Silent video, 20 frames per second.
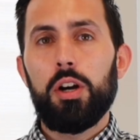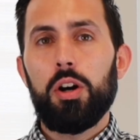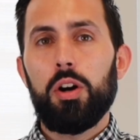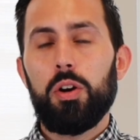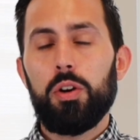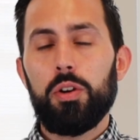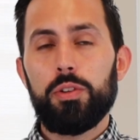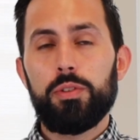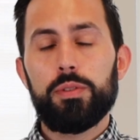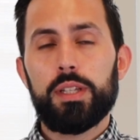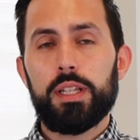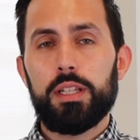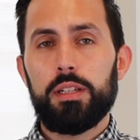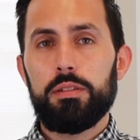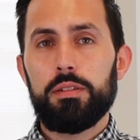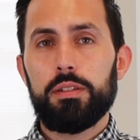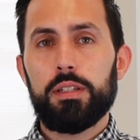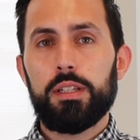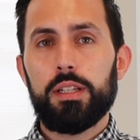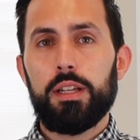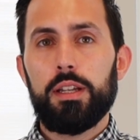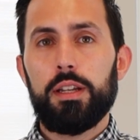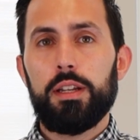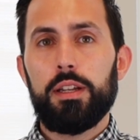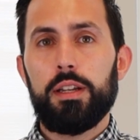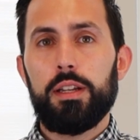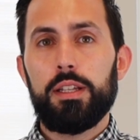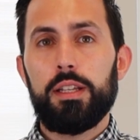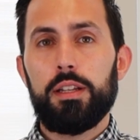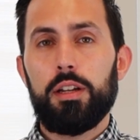or you can look
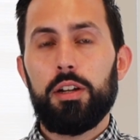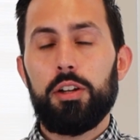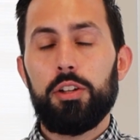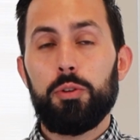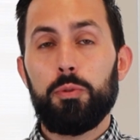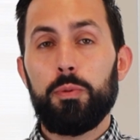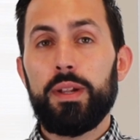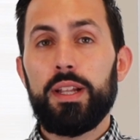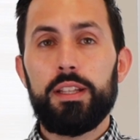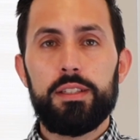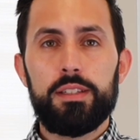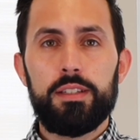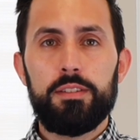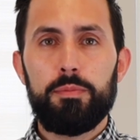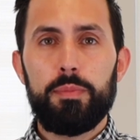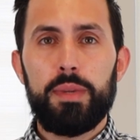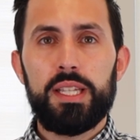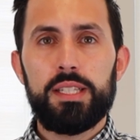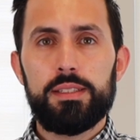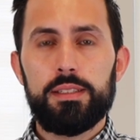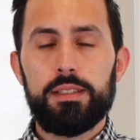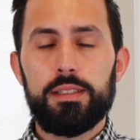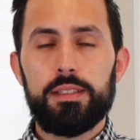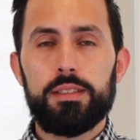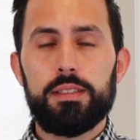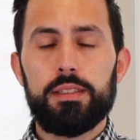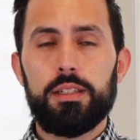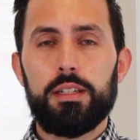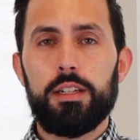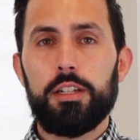on a relative
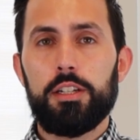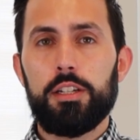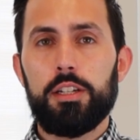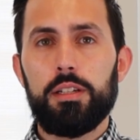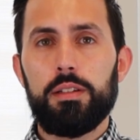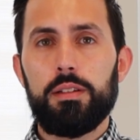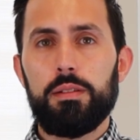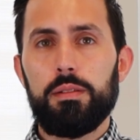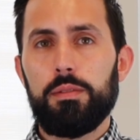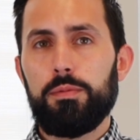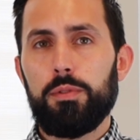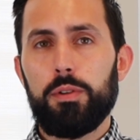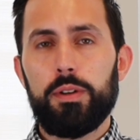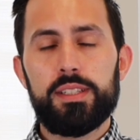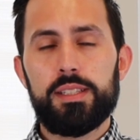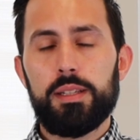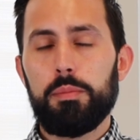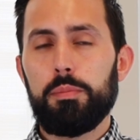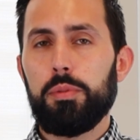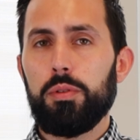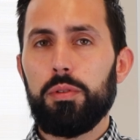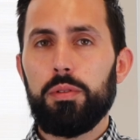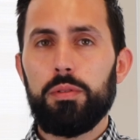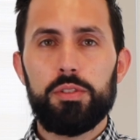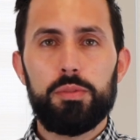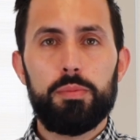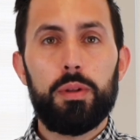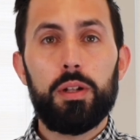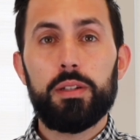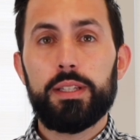basis, for example,
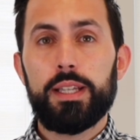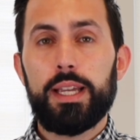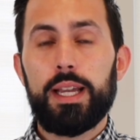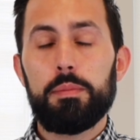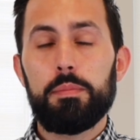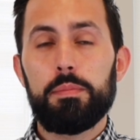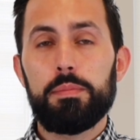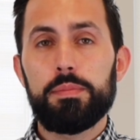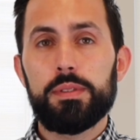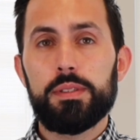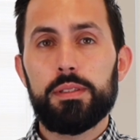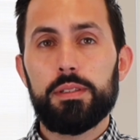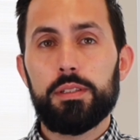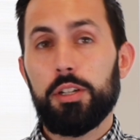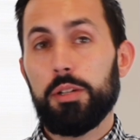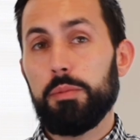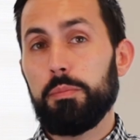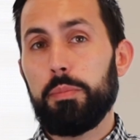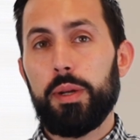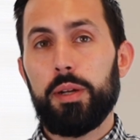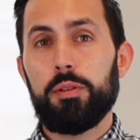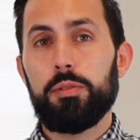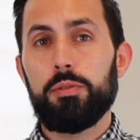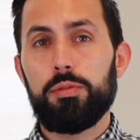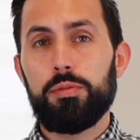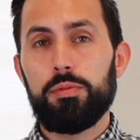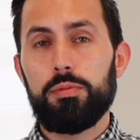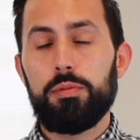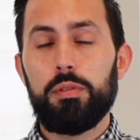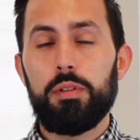small caps compared
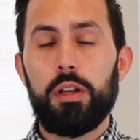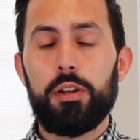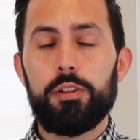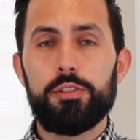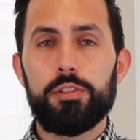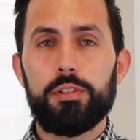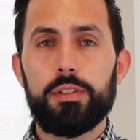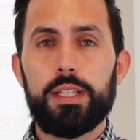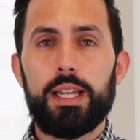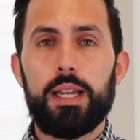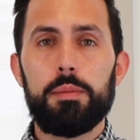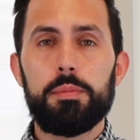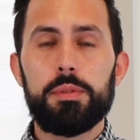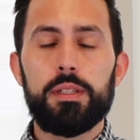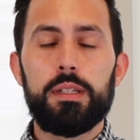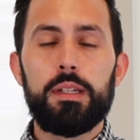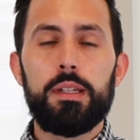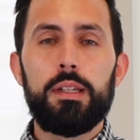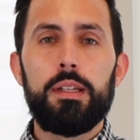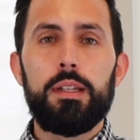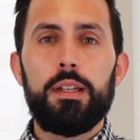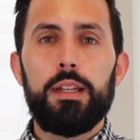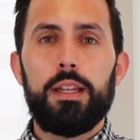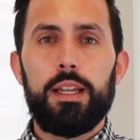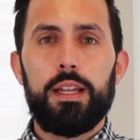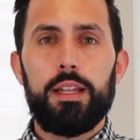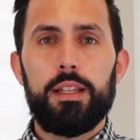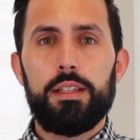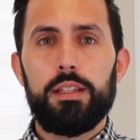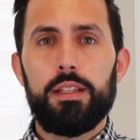to larger caps.
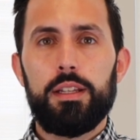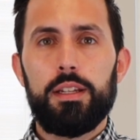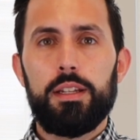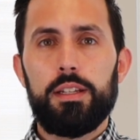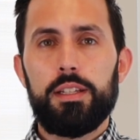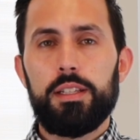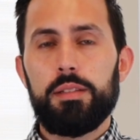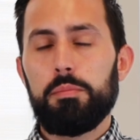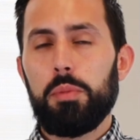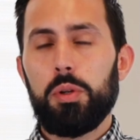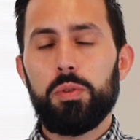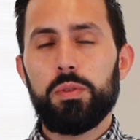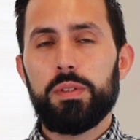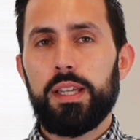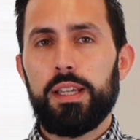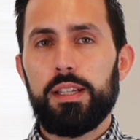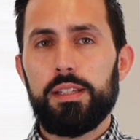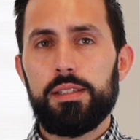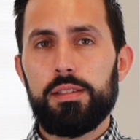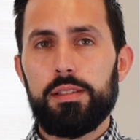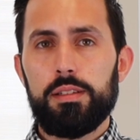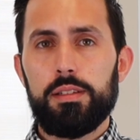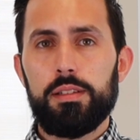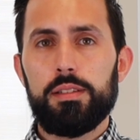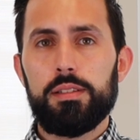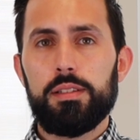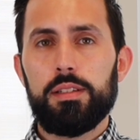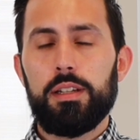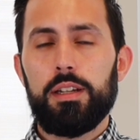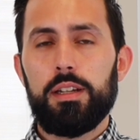And in both
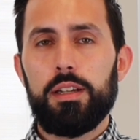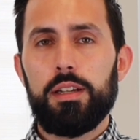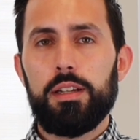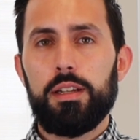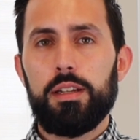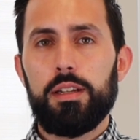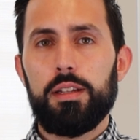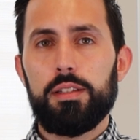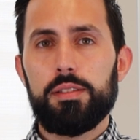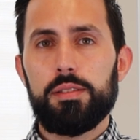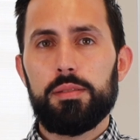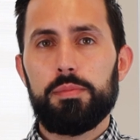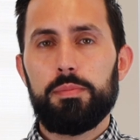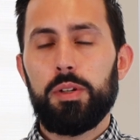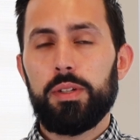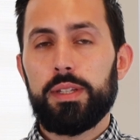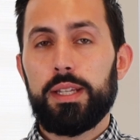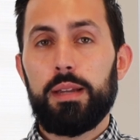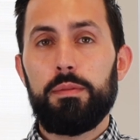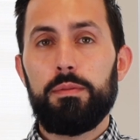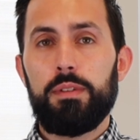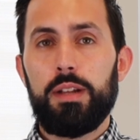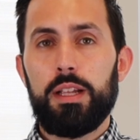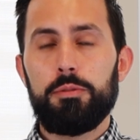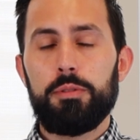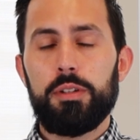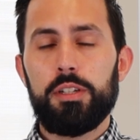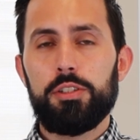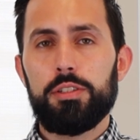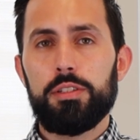cases, small cap
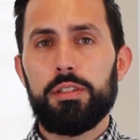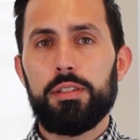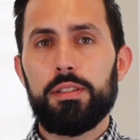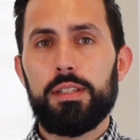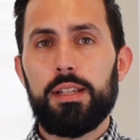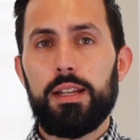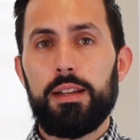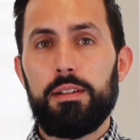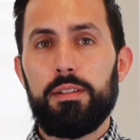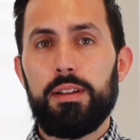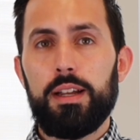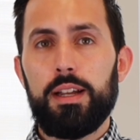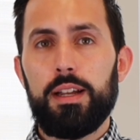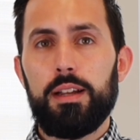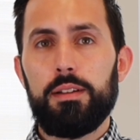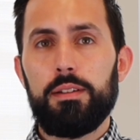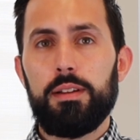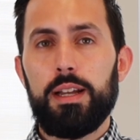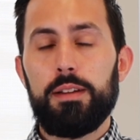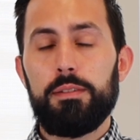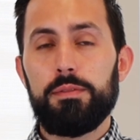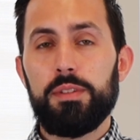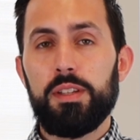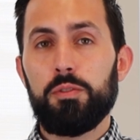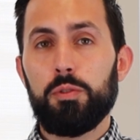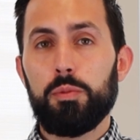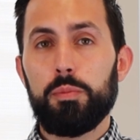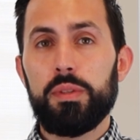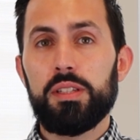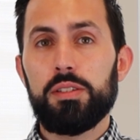valuations have
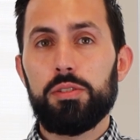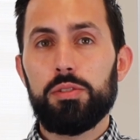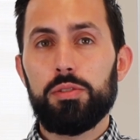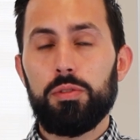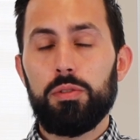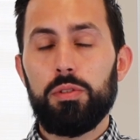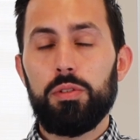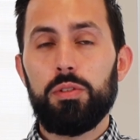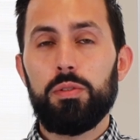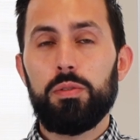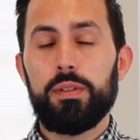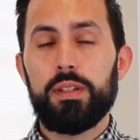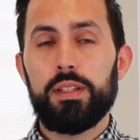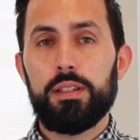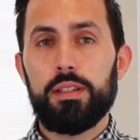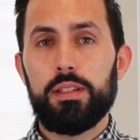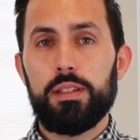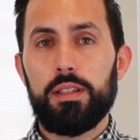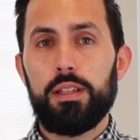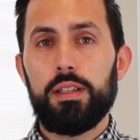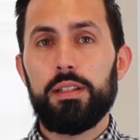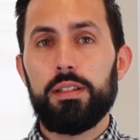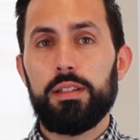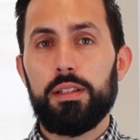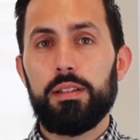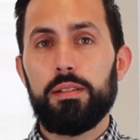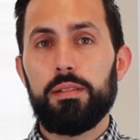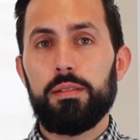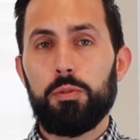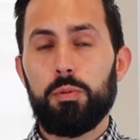never been so low
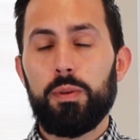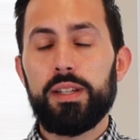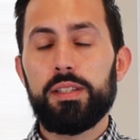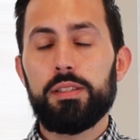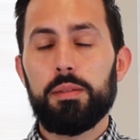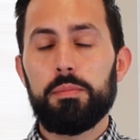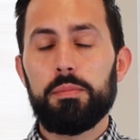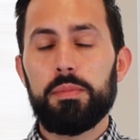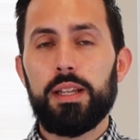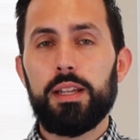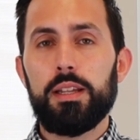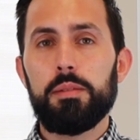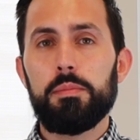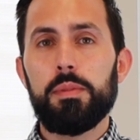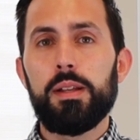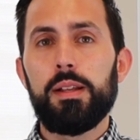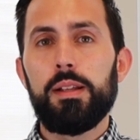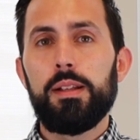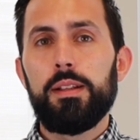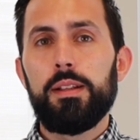in quite some time.